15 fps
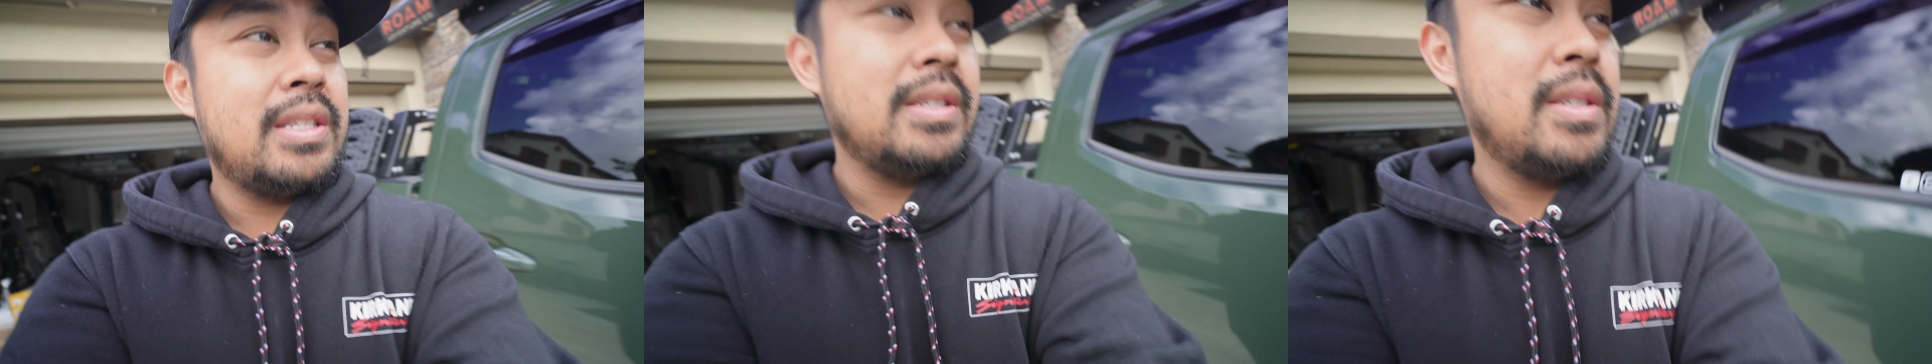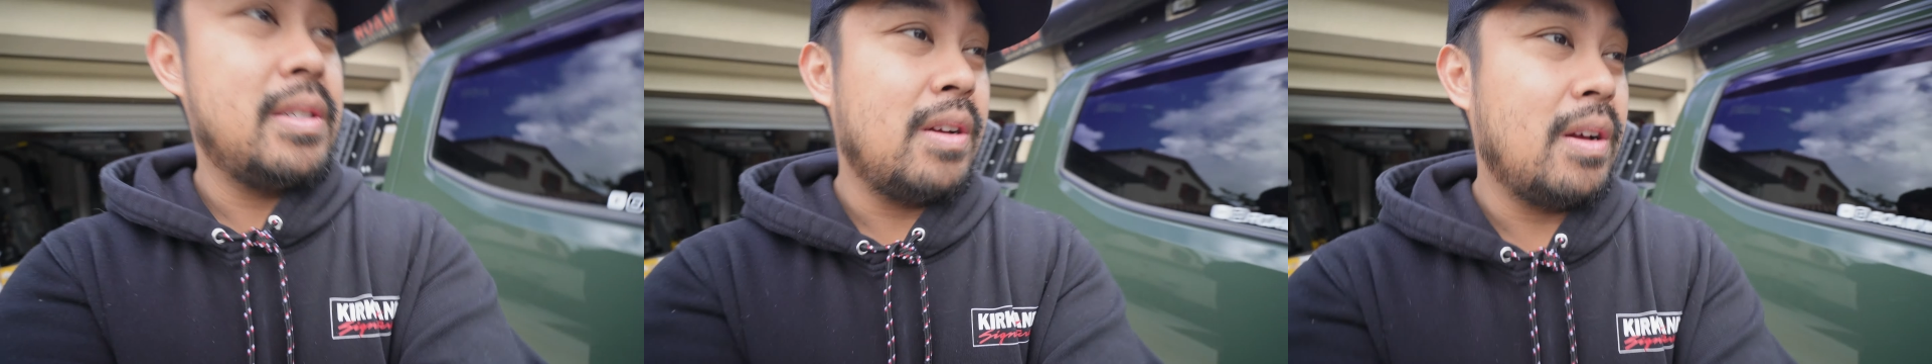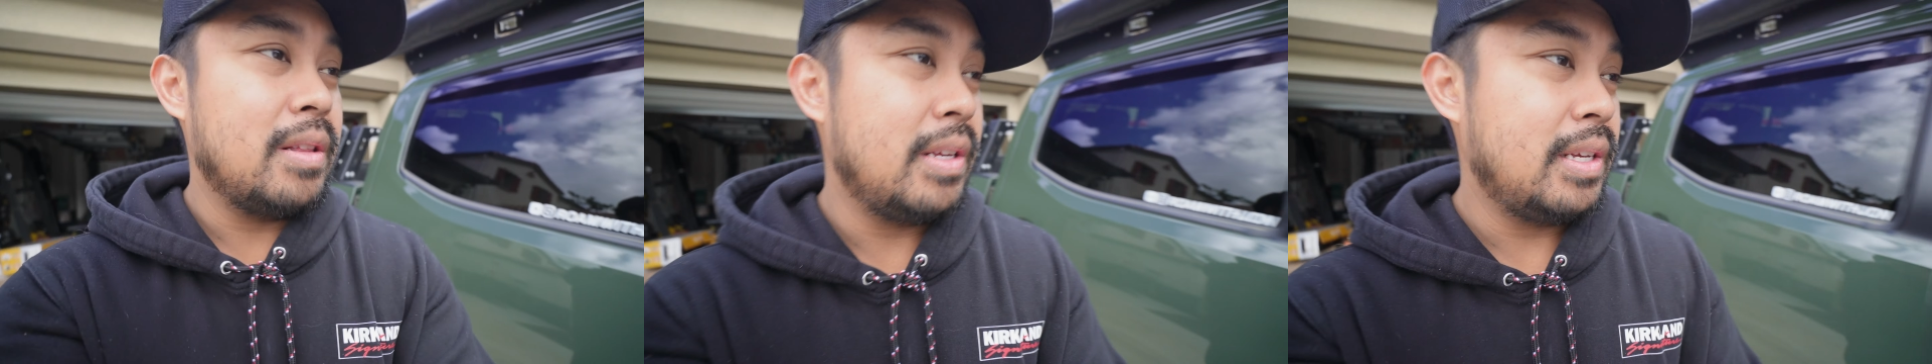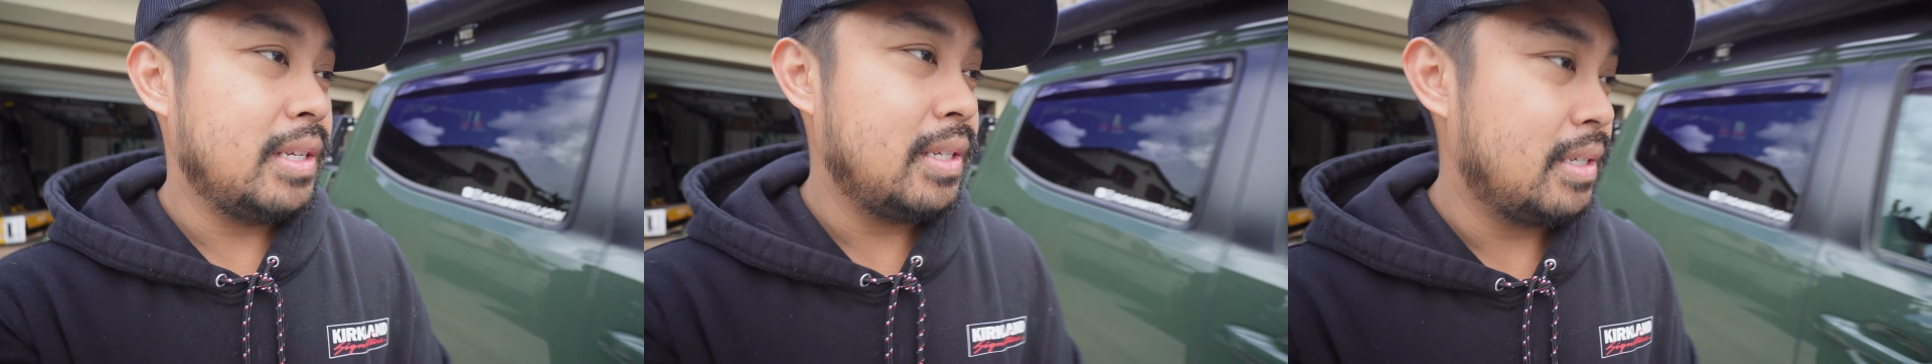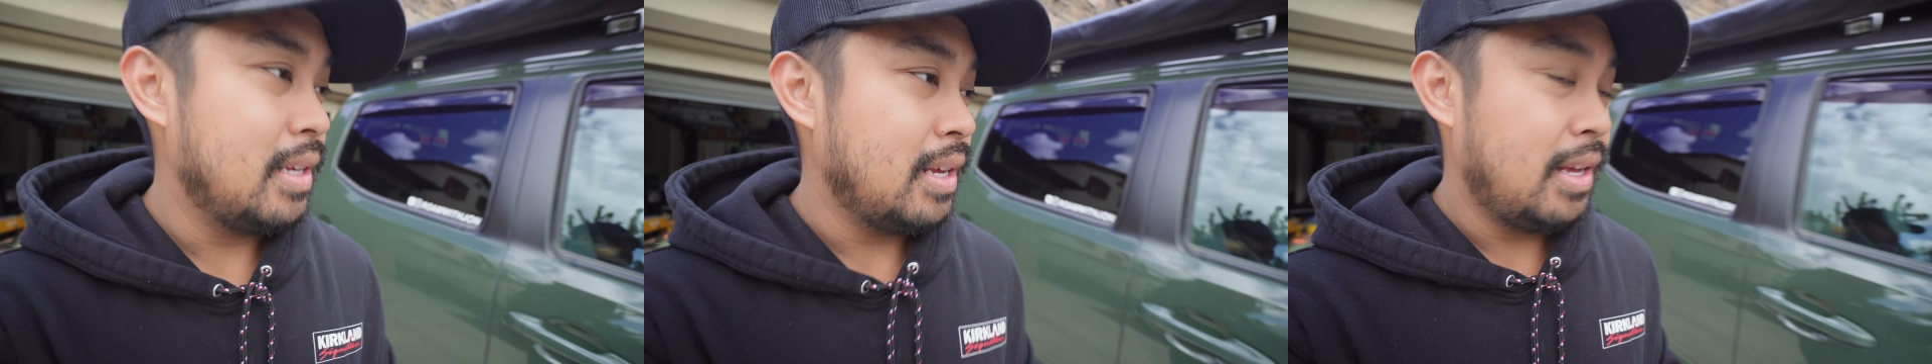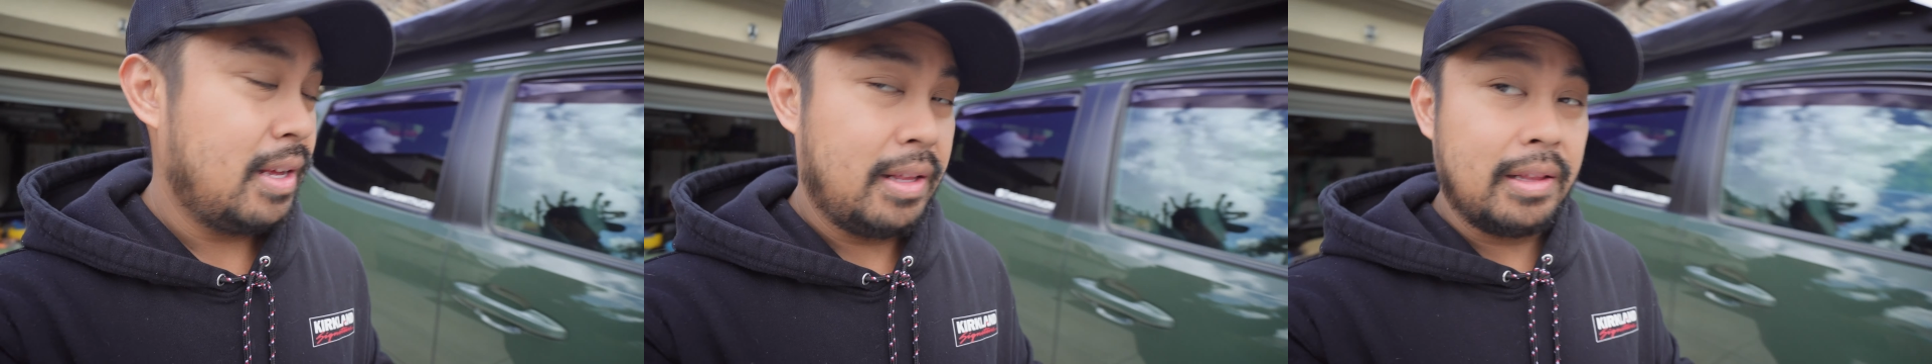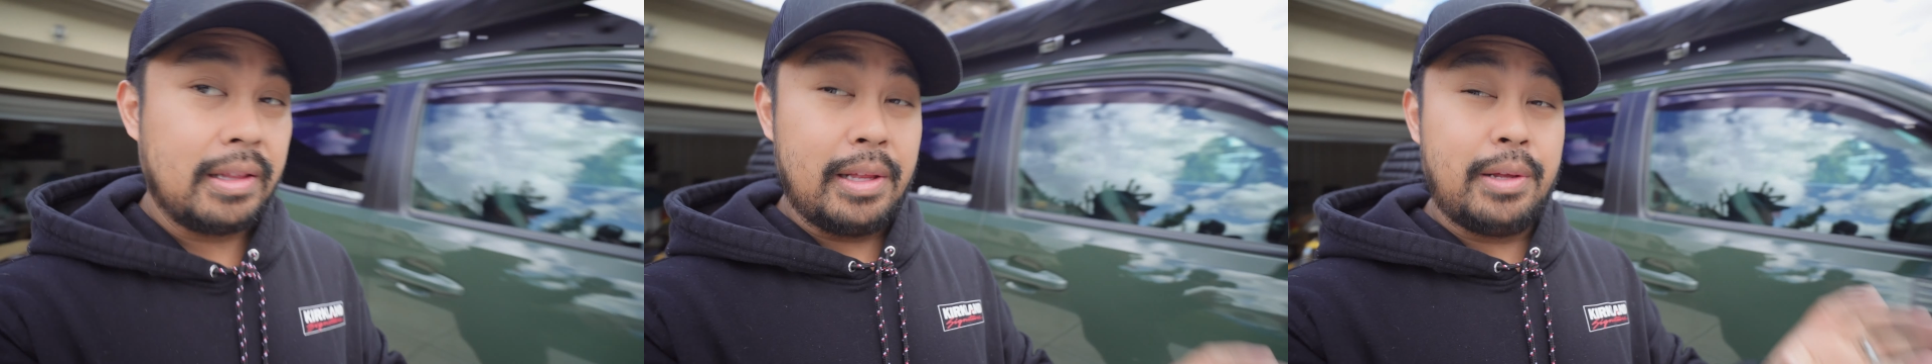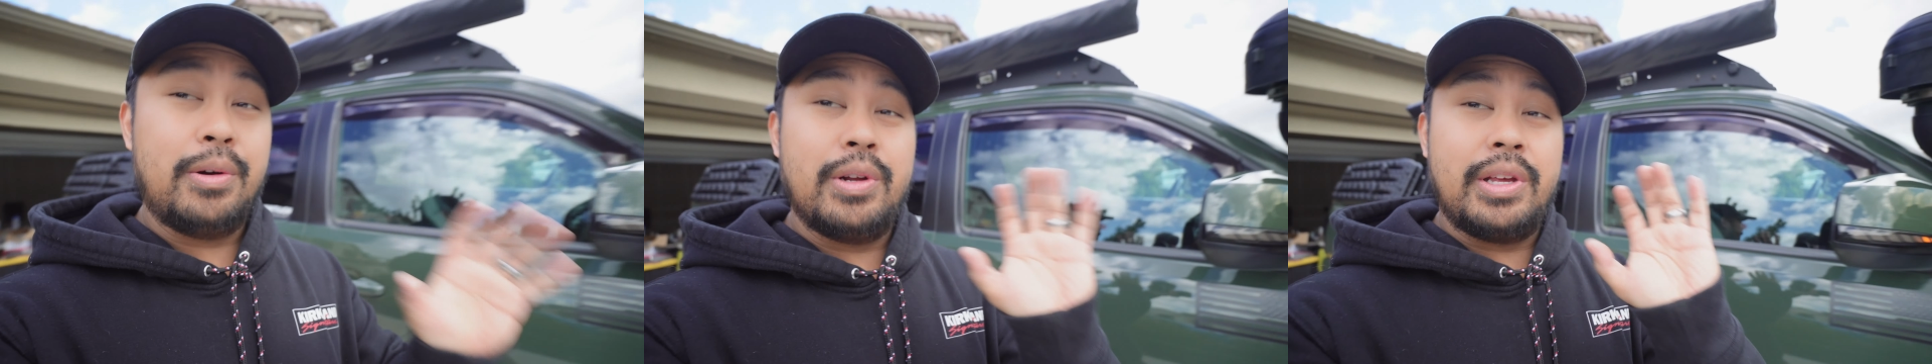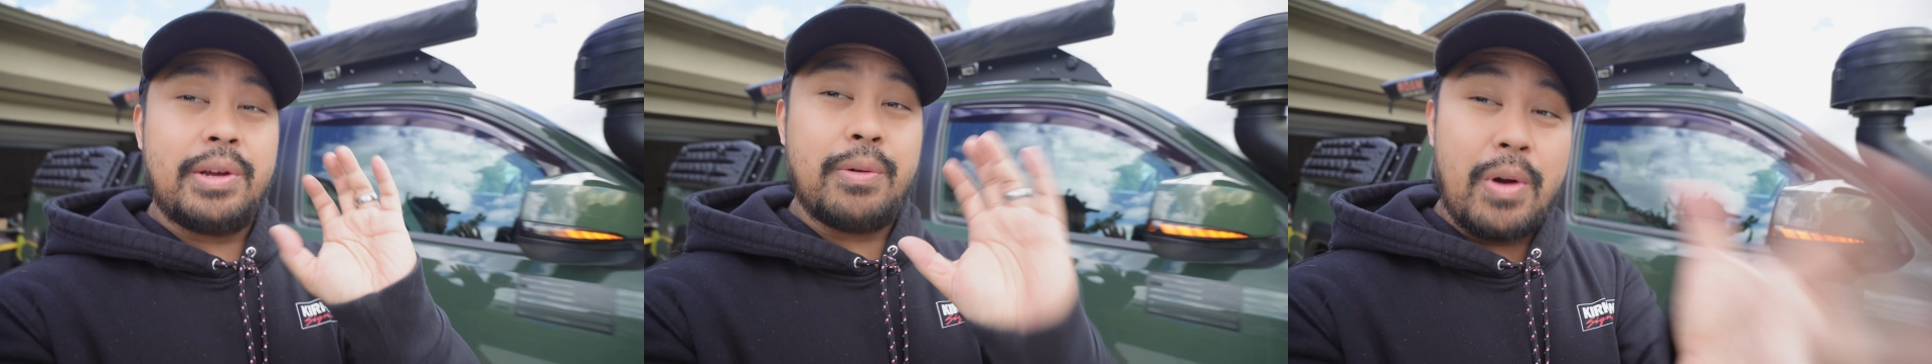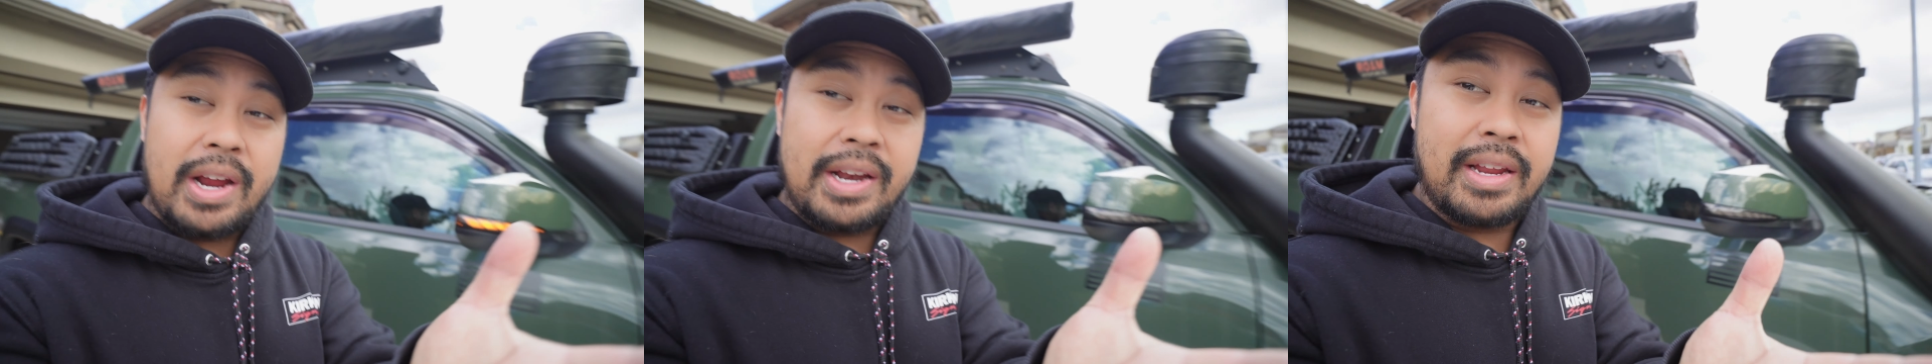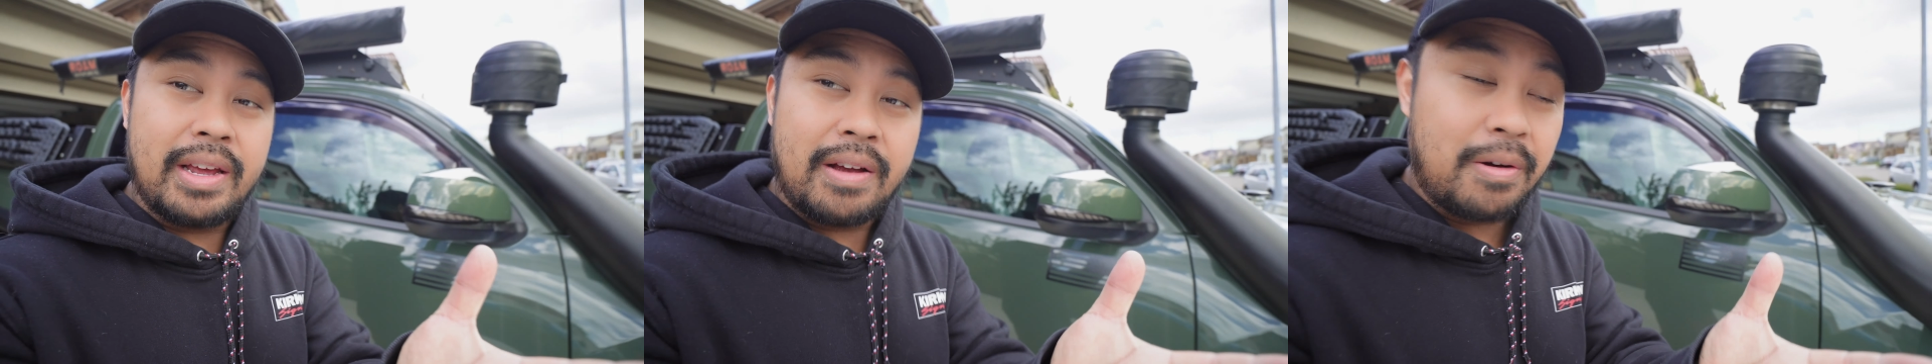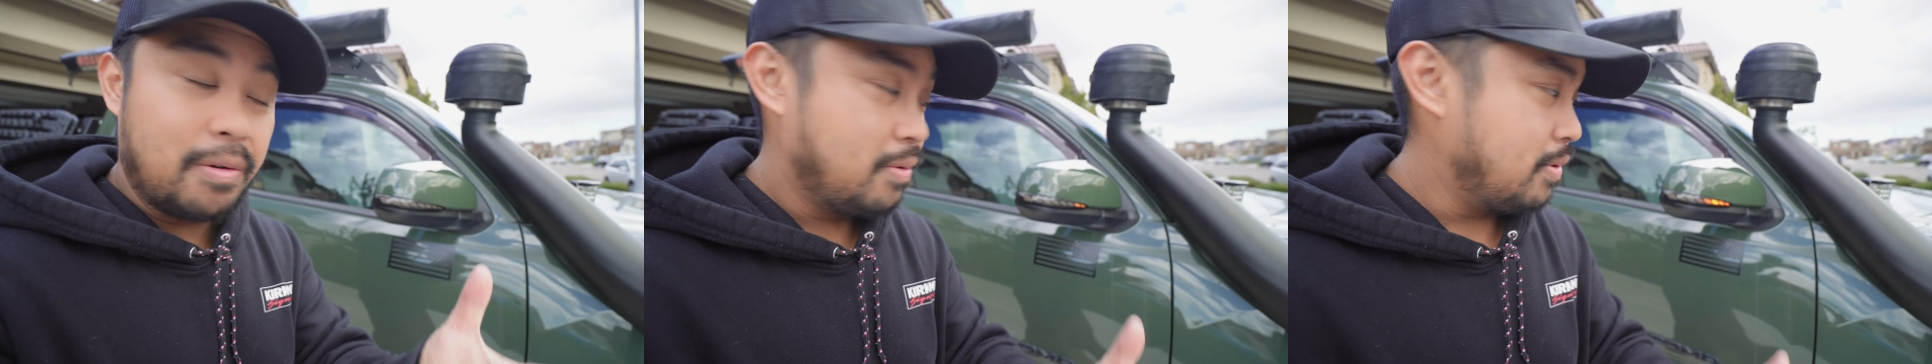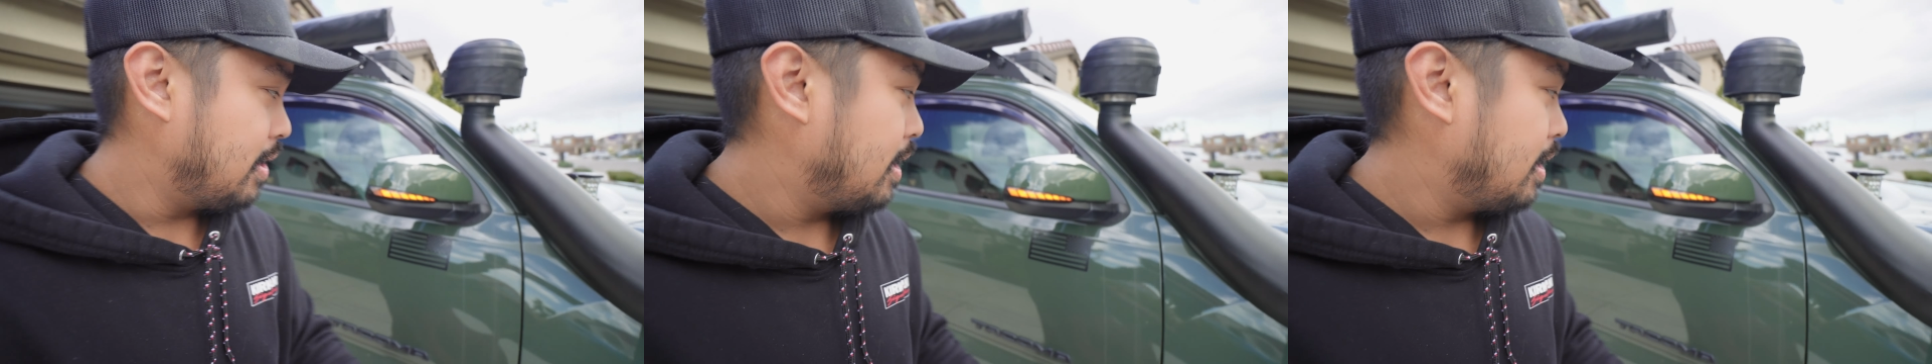installed these literally right now,